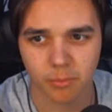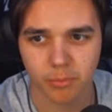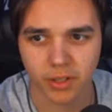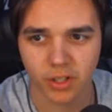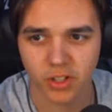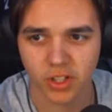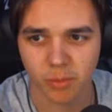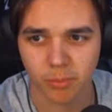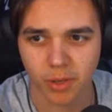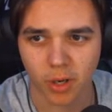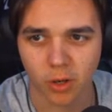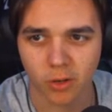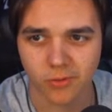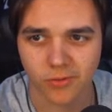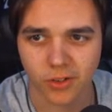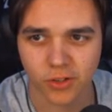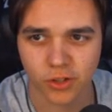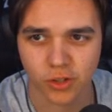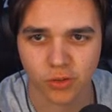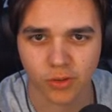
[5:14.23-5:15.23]
Build a boat
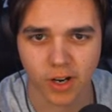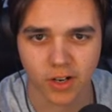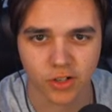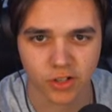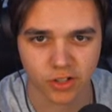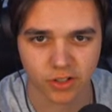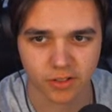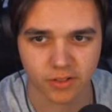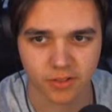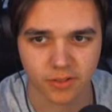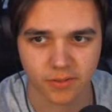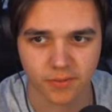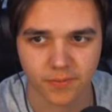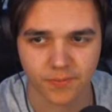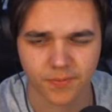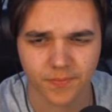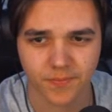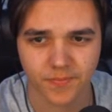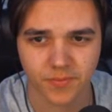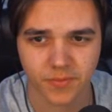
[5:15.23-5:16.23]
for treasure.
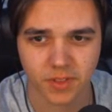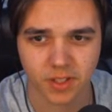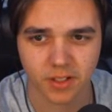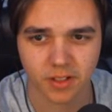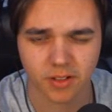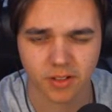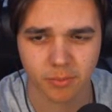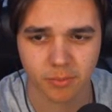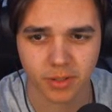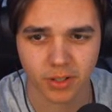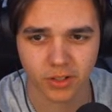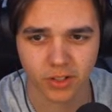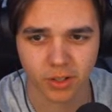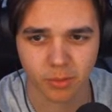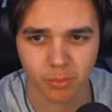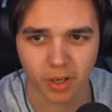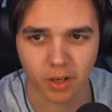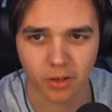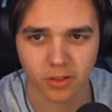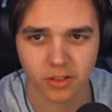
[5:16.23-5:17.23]
Build a
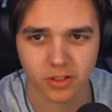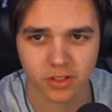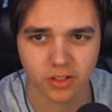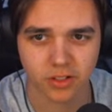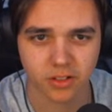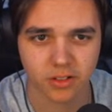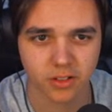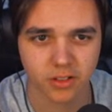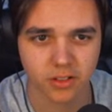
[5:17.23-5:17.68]
boat